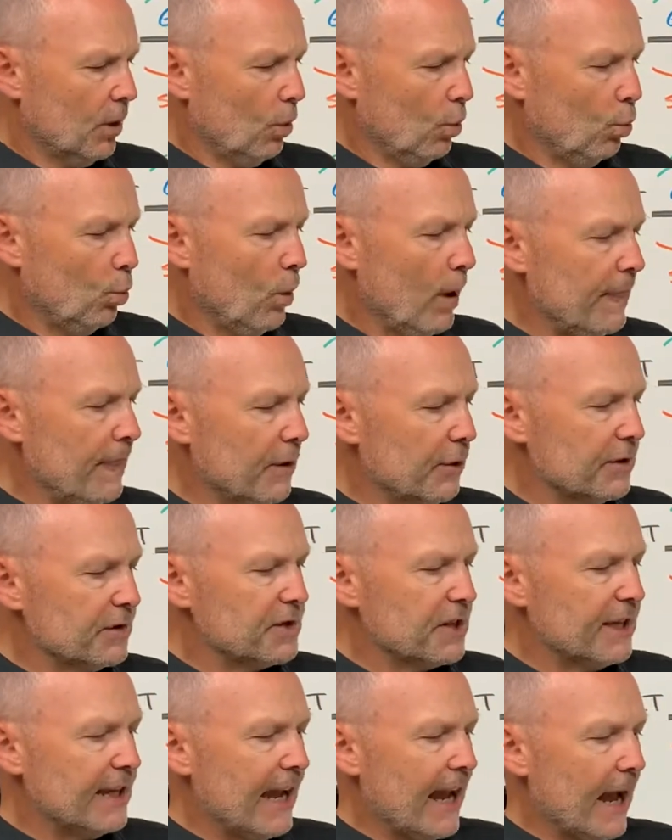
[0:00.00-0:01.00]
When there is
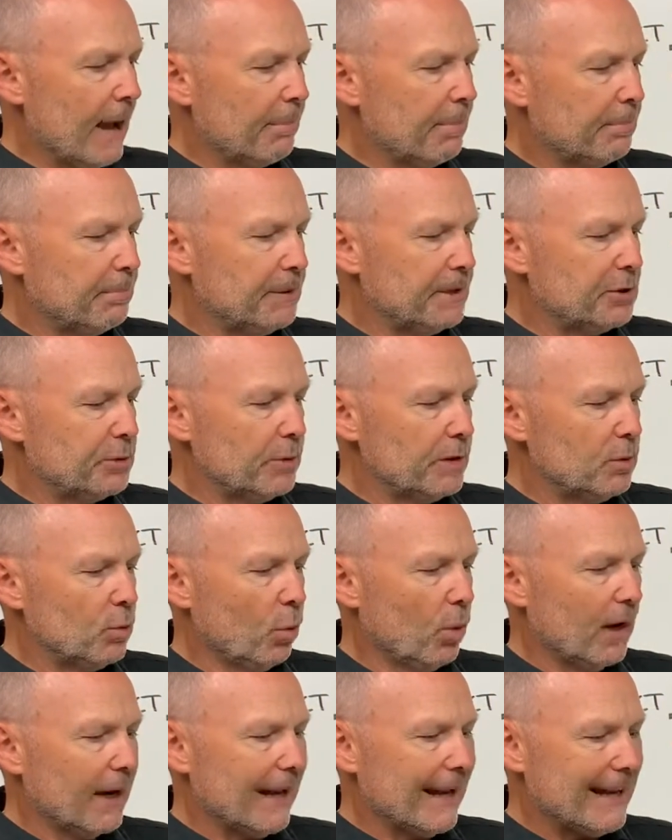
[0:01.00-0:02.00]
a gap between
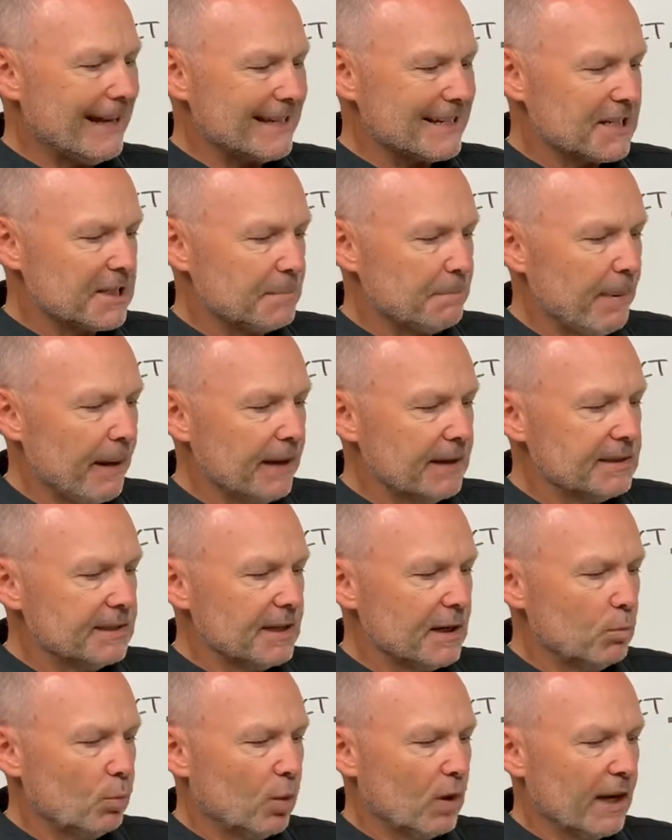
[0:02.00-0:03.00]
what I expect
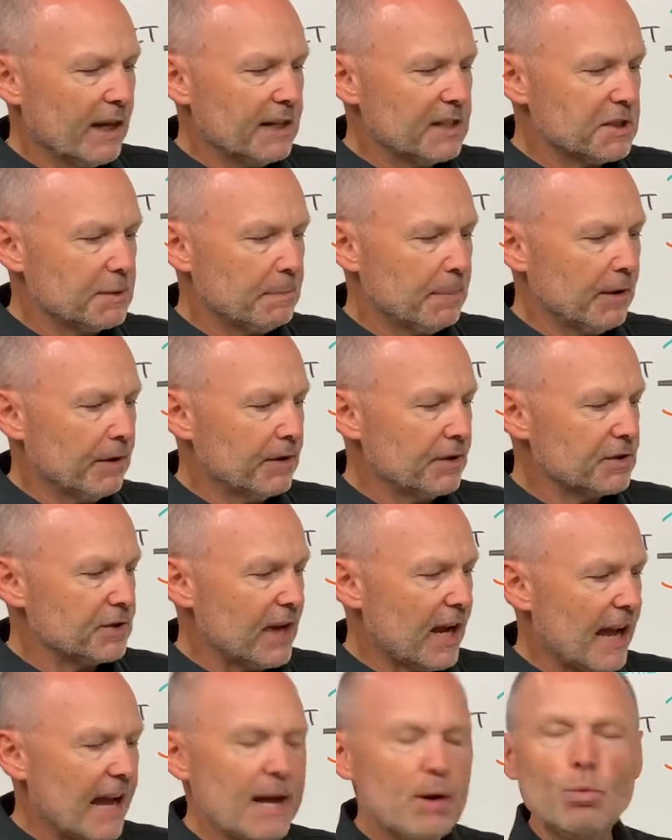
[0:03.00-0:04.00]
and what I experience,
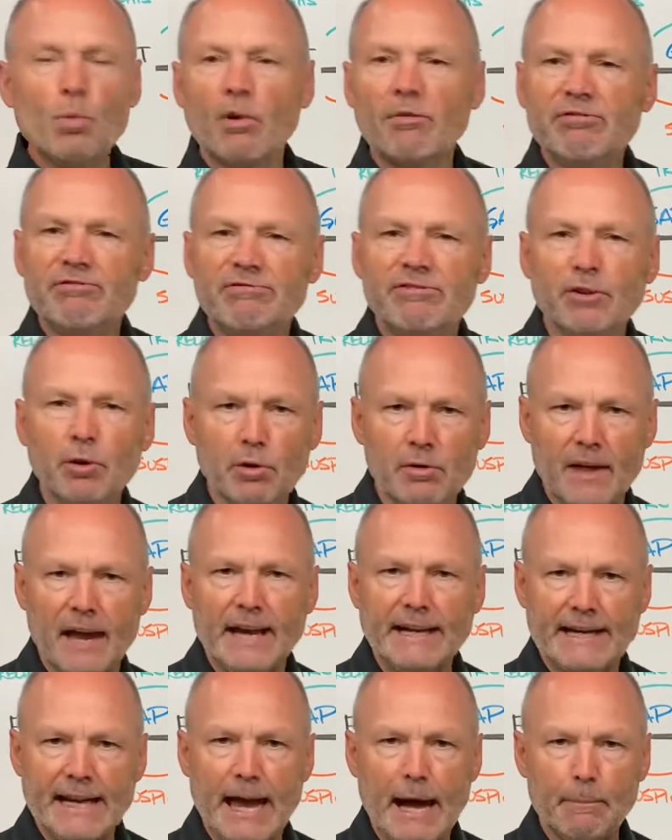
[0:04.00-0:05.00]
I will fill
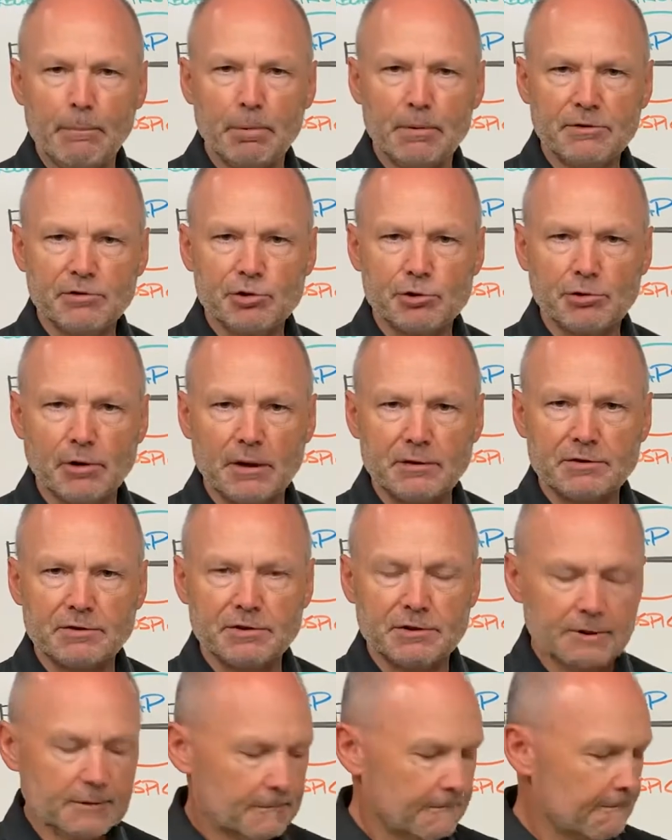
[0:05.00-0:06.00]
that gap with trust.